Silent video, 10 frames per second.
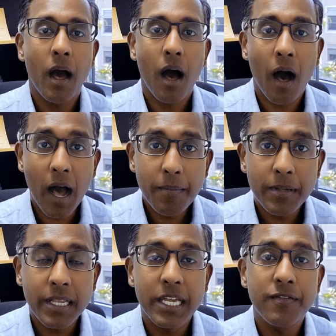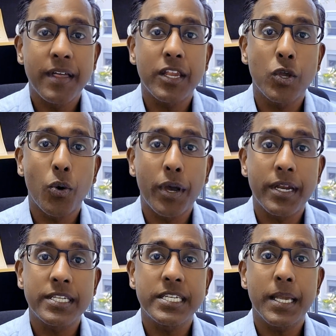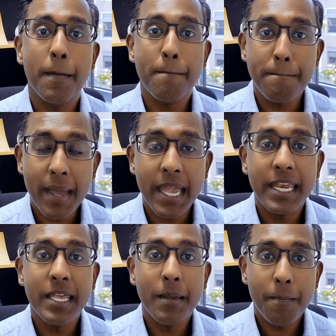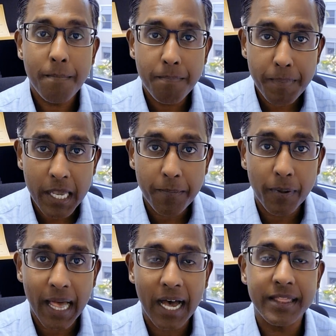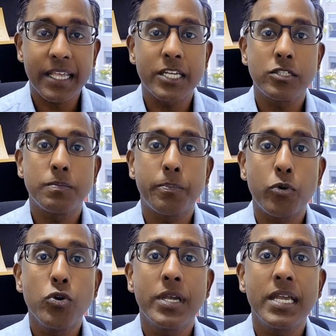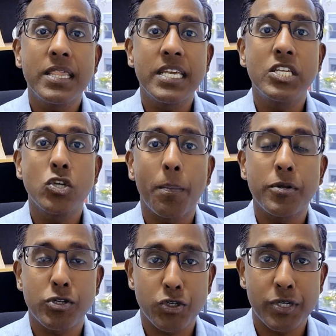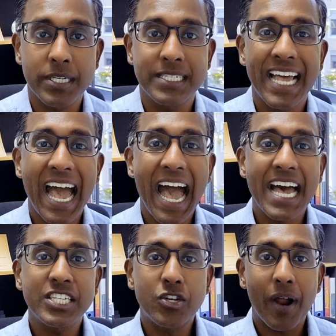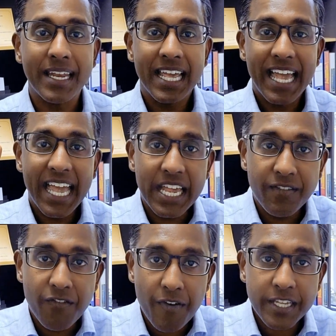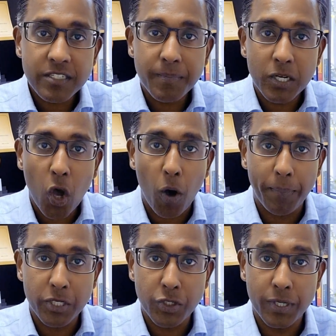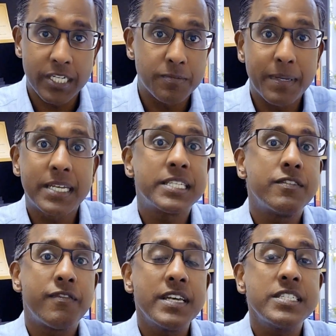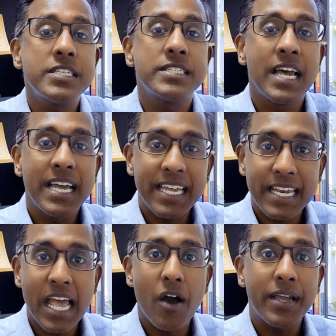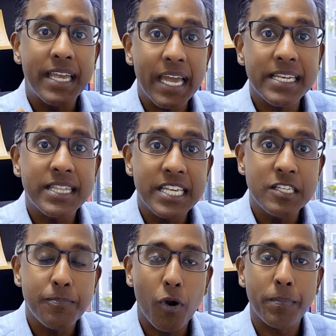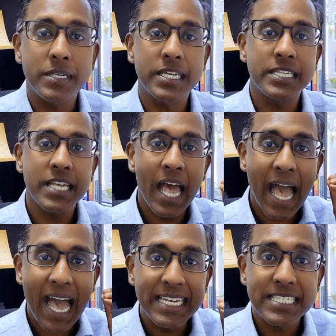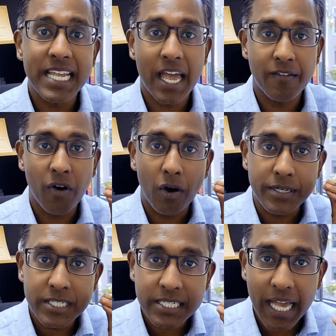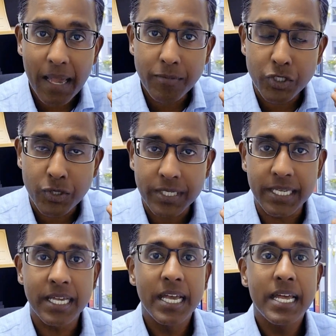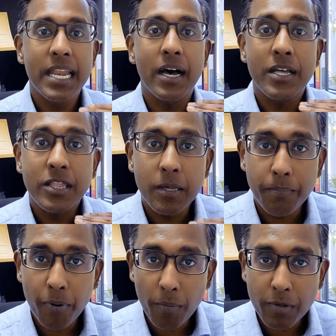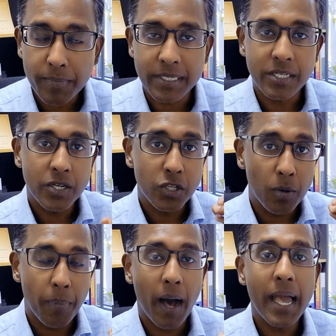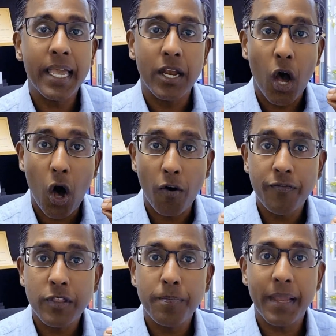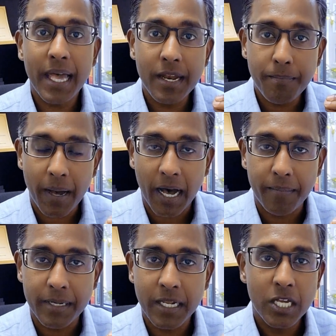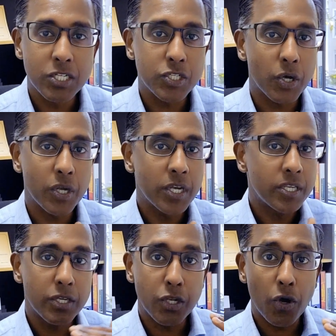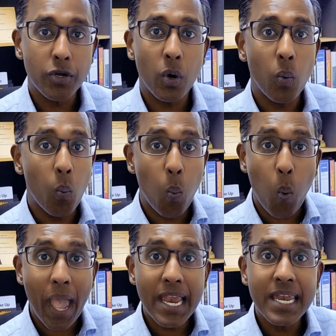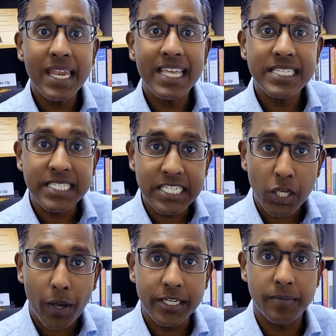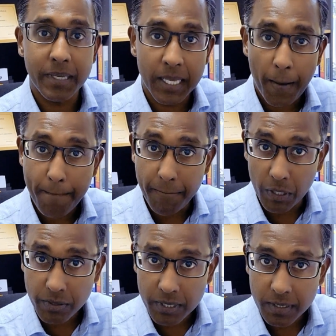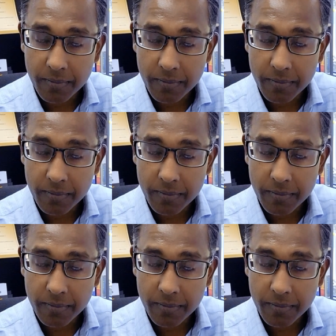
I believe that you're going to see many people out there spruiking these opportunities as great investment opportunities, because investors can now get these properties and save on stamp duty. Now, the problem is you're buying an off-the-plan apartment, so you don't know when is this going to be built.